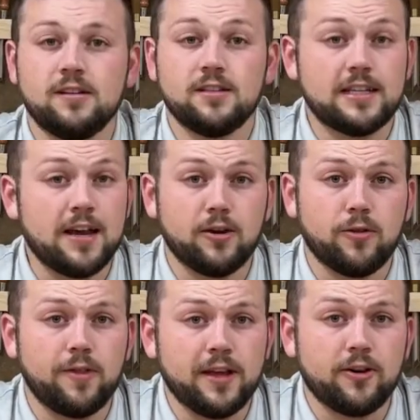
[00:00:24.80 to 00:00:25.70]
Technical
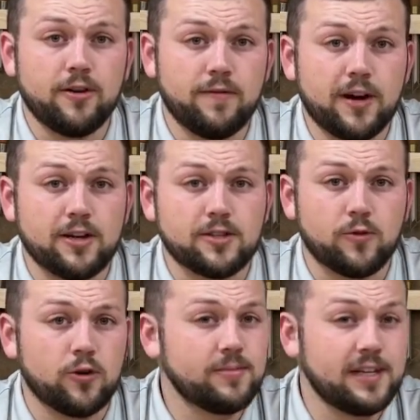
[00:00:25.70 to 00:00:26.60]
theater in various
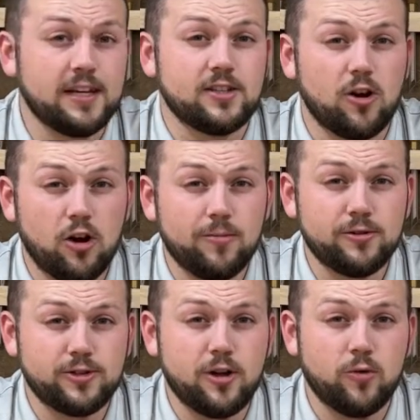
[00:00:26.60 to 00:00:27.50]
forms dates
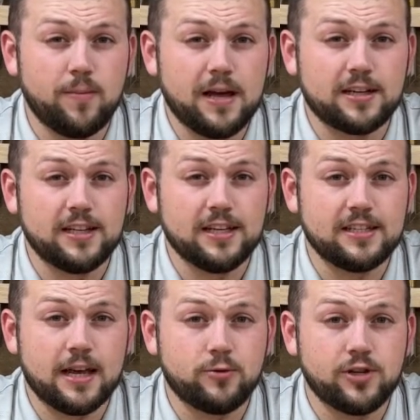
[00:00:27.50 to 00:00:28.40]
almost all the way back to the
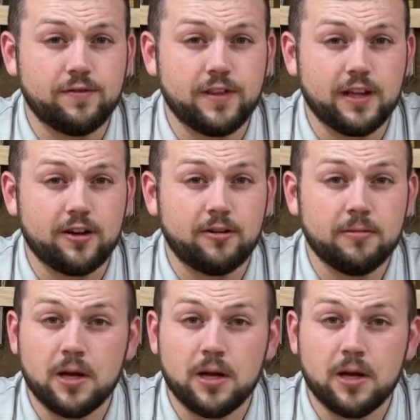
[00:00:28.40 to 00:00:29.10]
inception of theater.